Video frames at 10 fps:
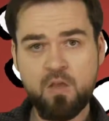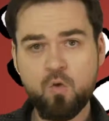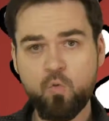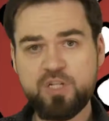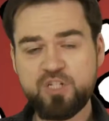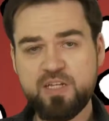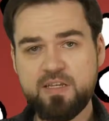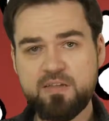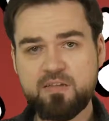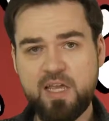which
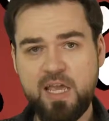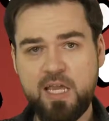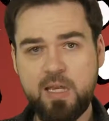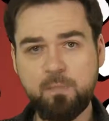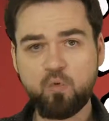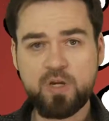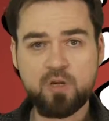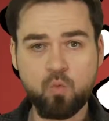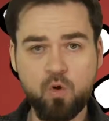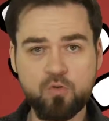is a
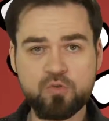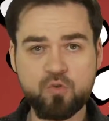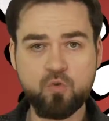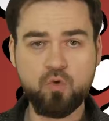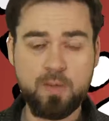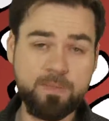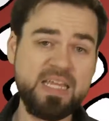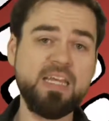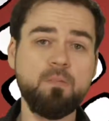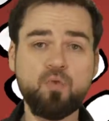immediate